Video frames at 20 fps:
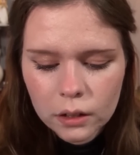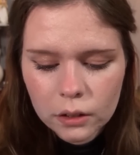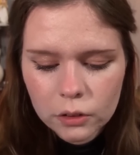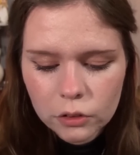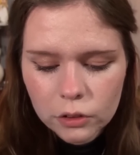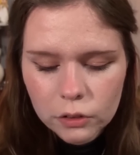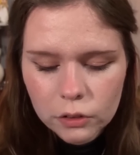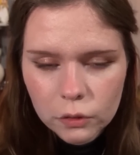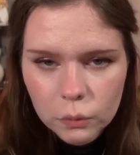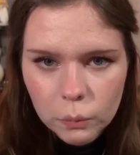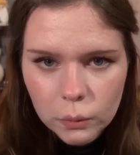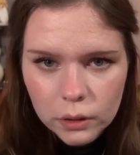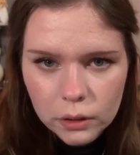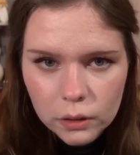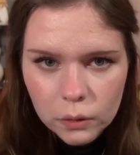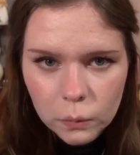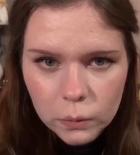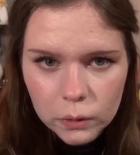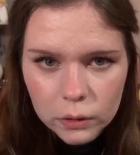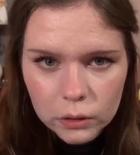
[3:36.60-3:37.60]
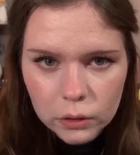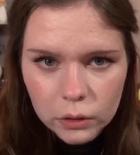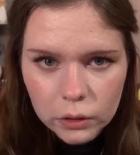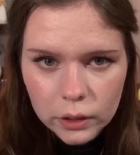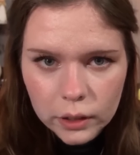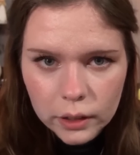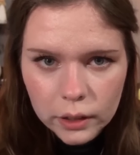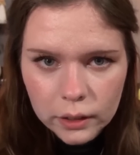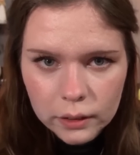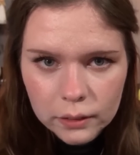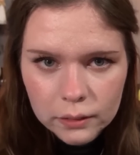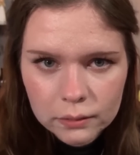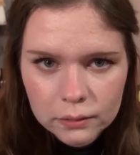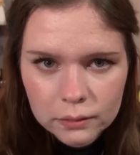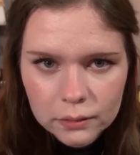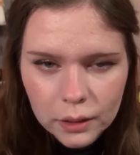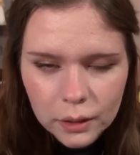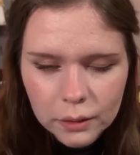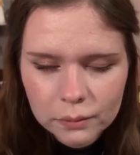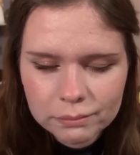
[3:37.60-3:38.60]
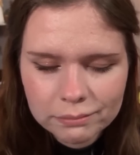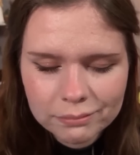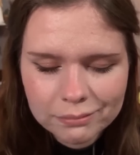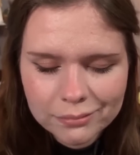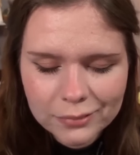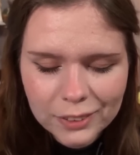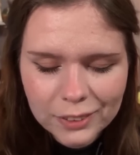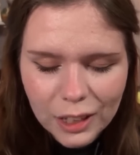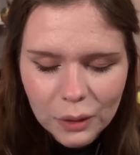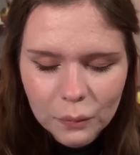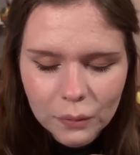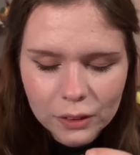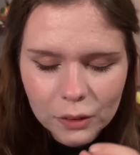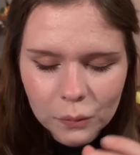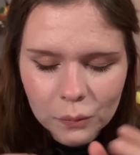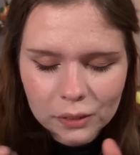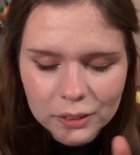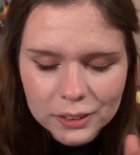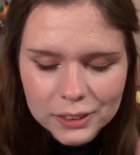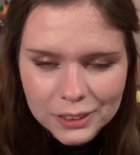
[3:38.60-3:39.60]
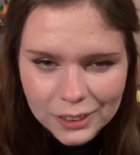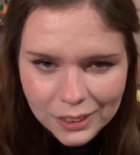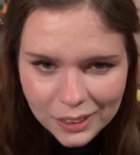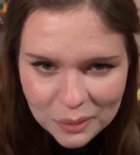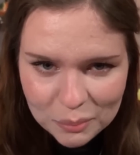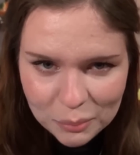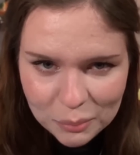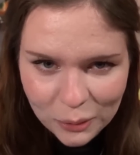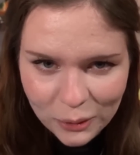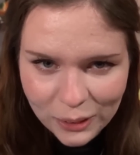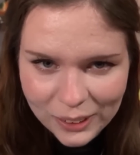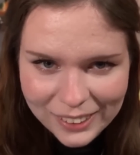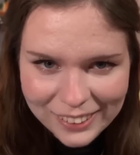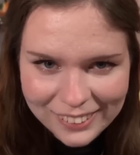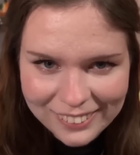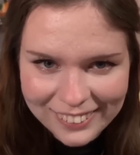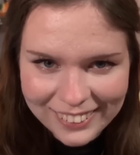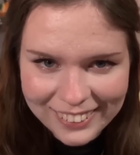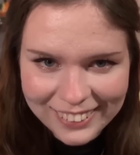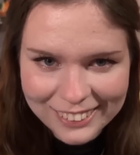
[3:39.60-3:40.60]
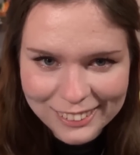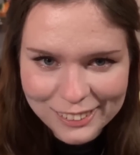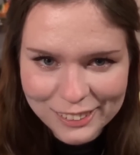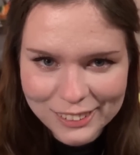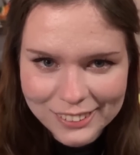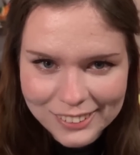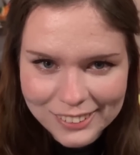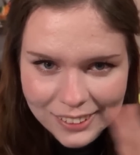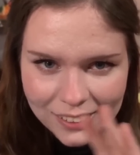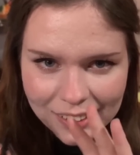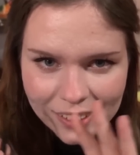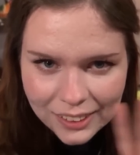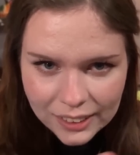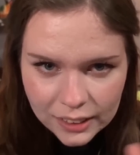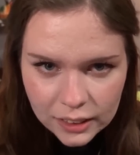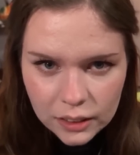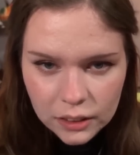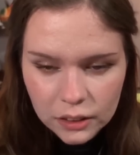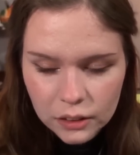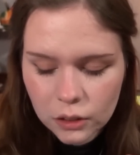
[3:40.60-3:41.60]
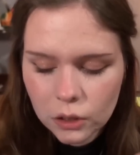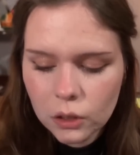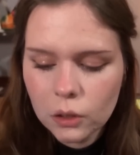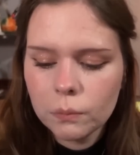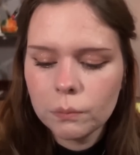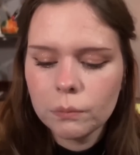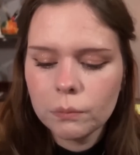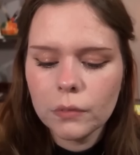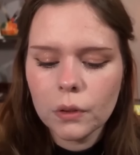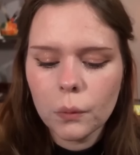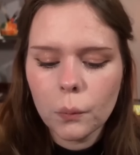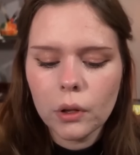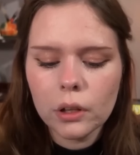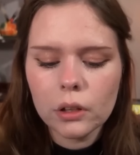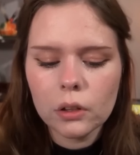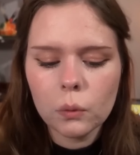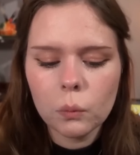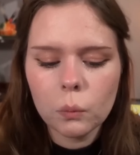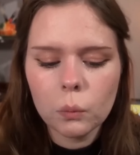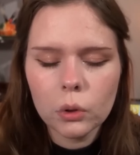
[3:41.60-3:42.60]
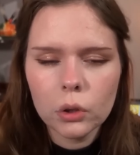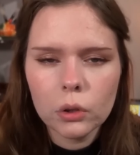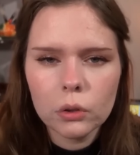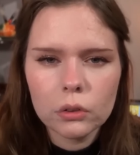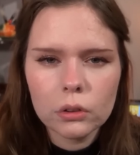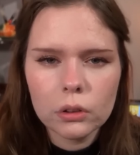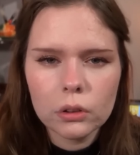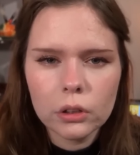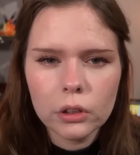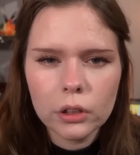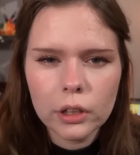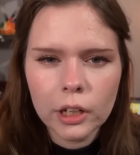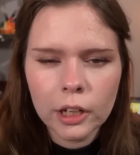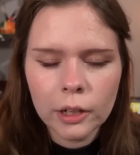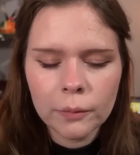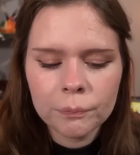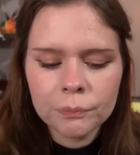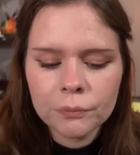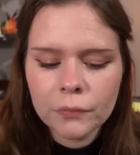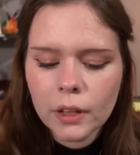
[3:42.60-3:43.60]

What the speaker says: Just while you weren't looking. Not while you were asleep or anything, just while you weren't looking.